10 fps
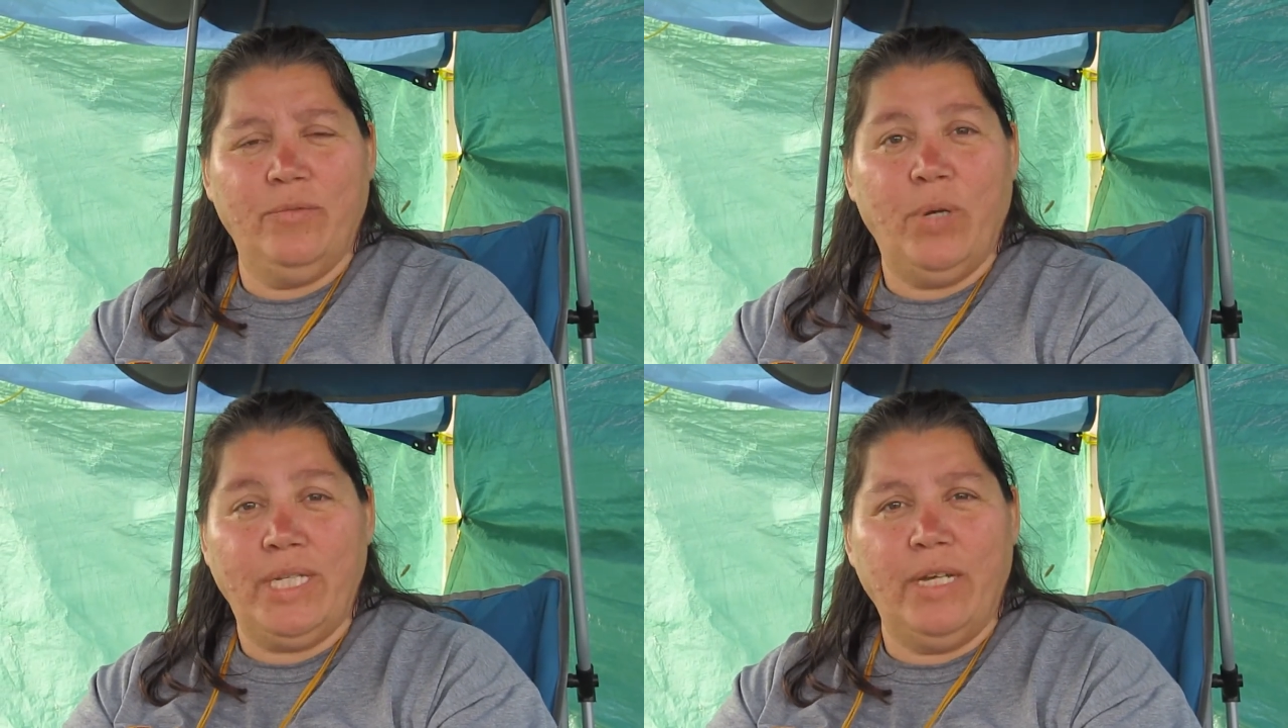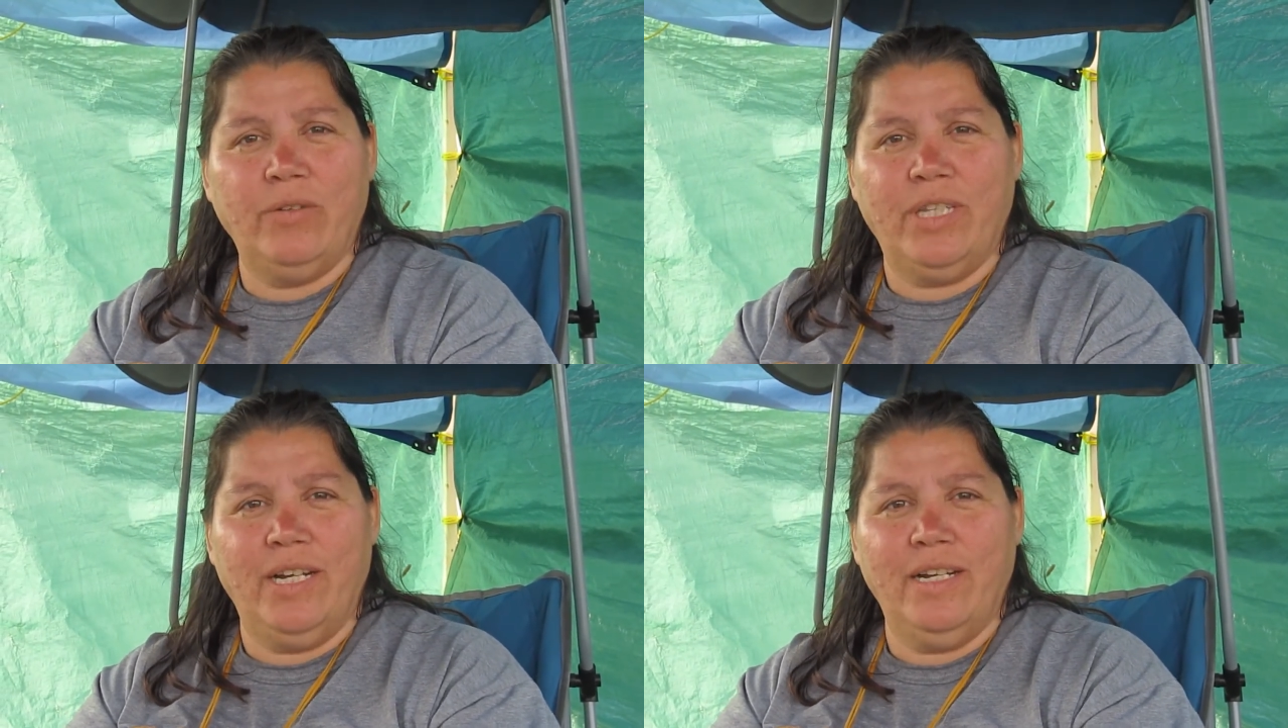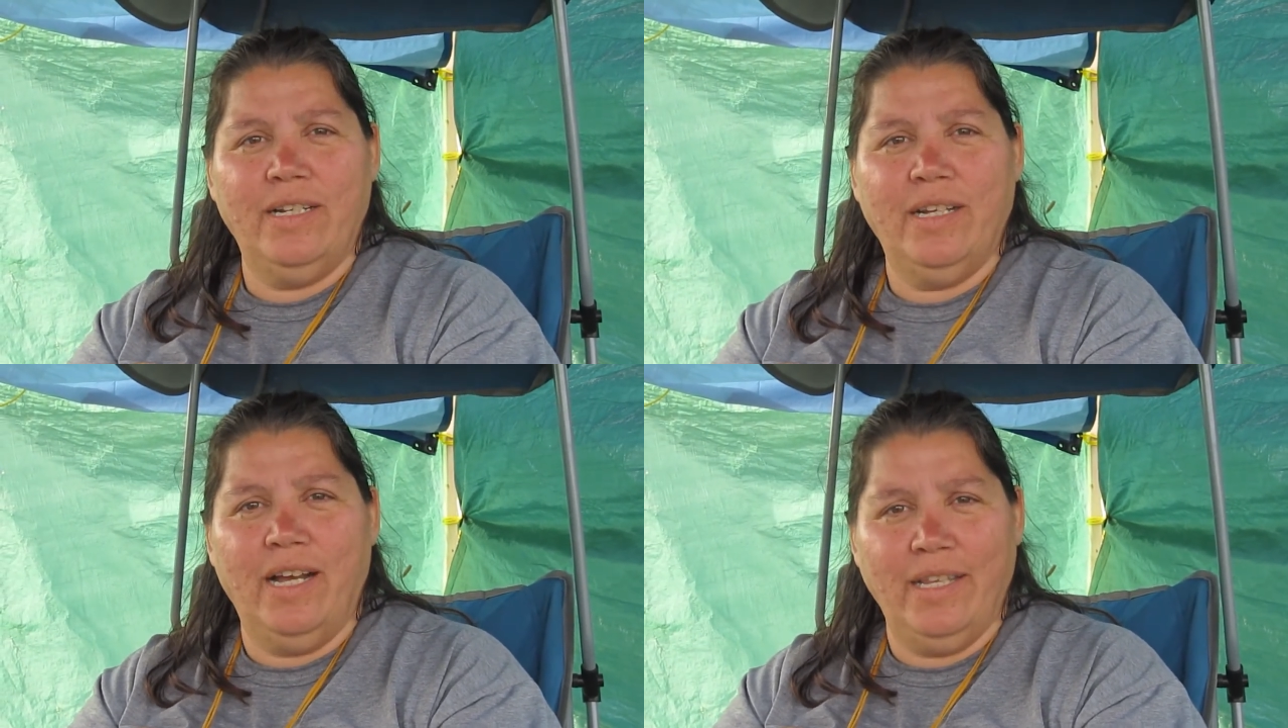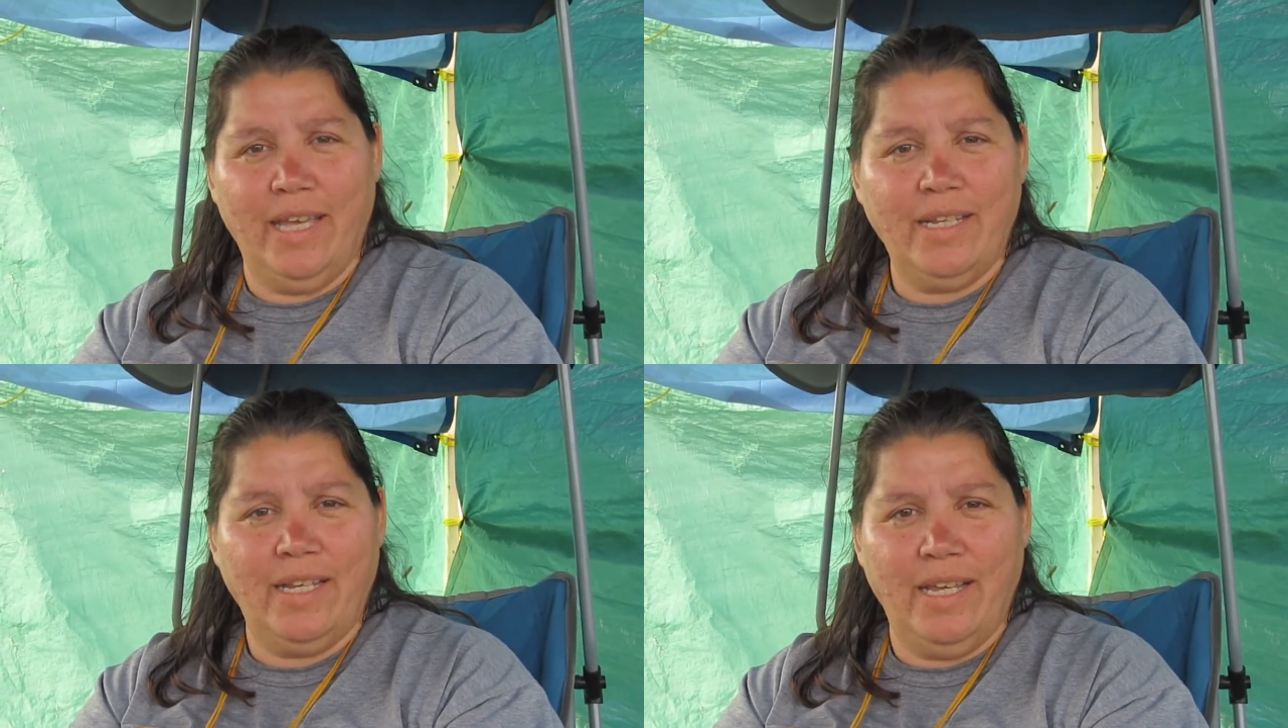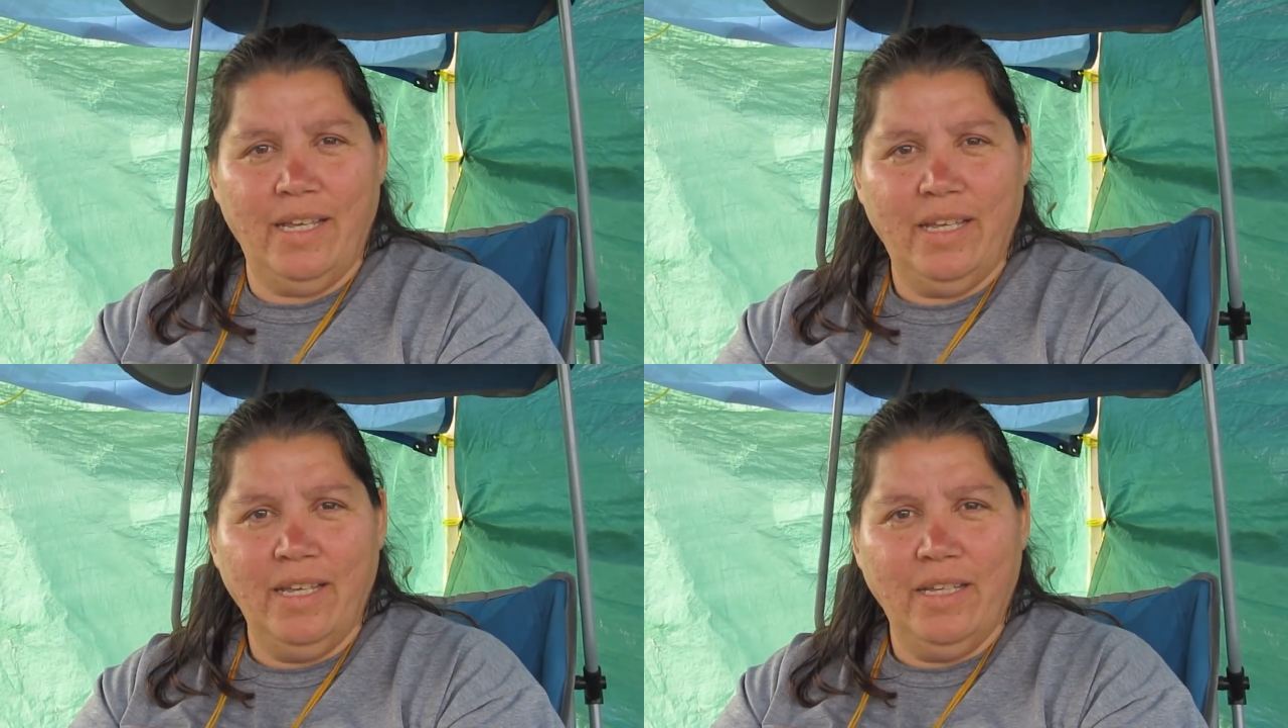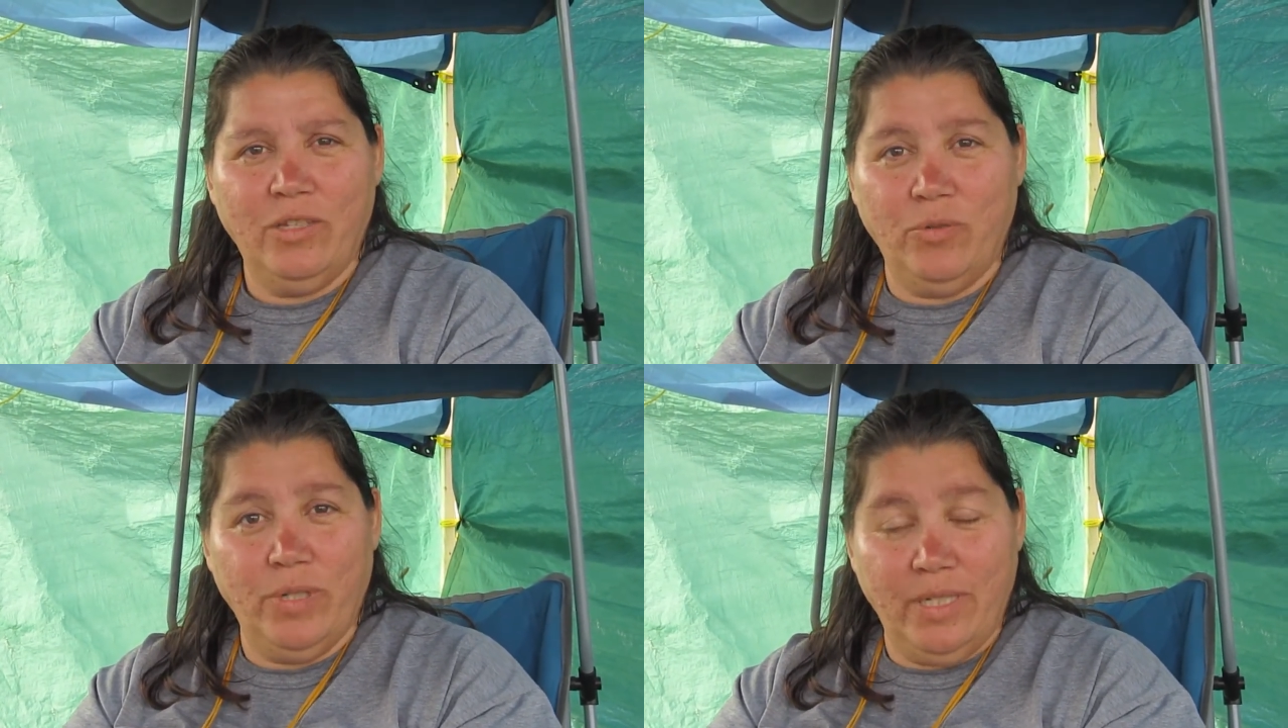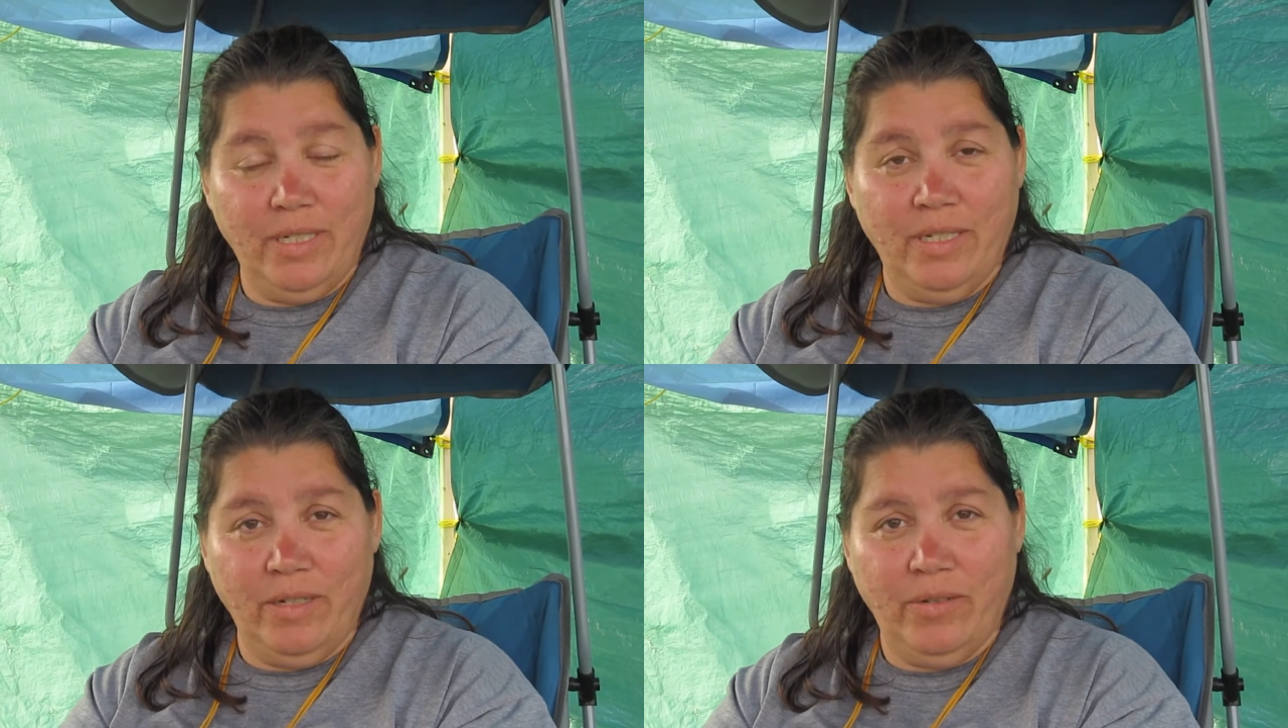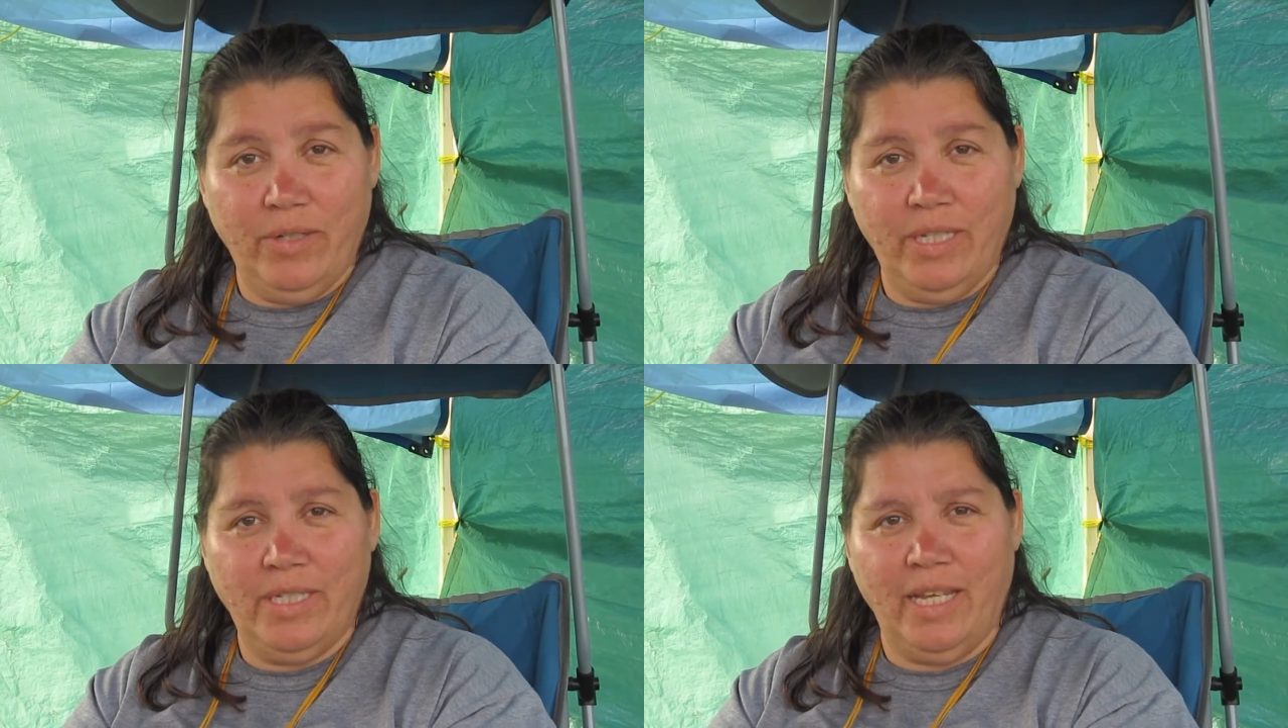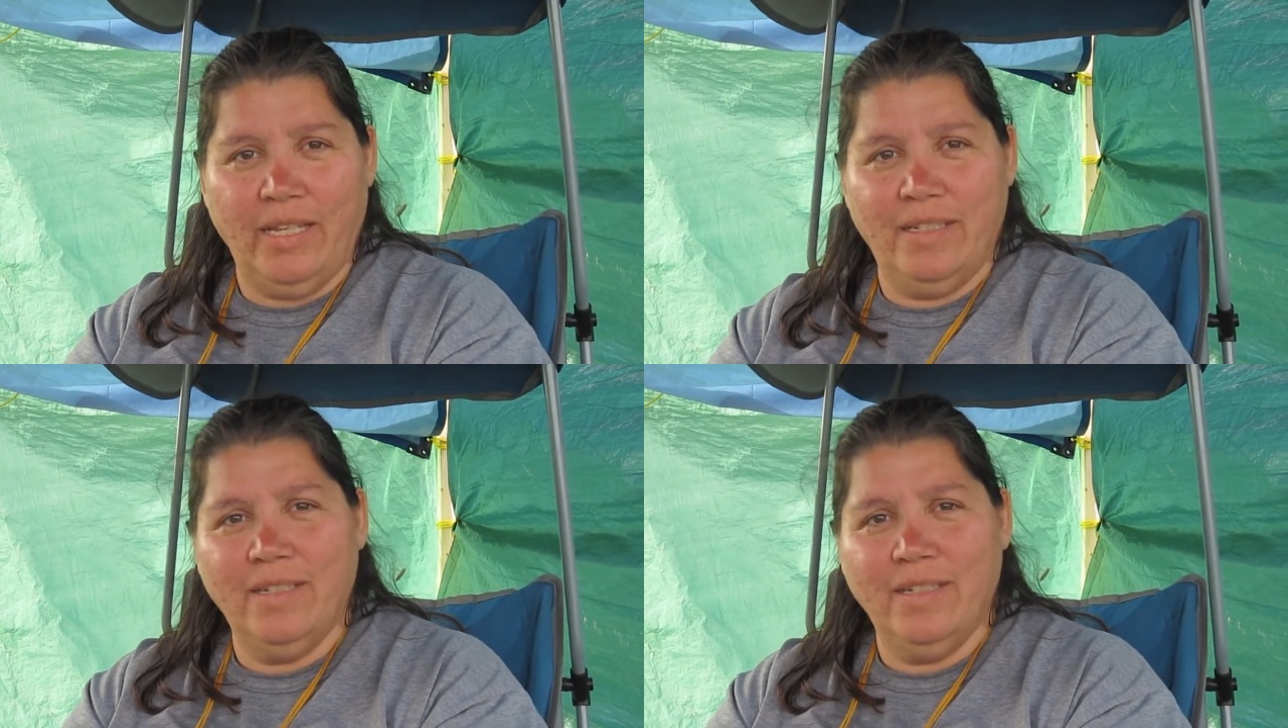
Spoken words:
went out there on that day to intend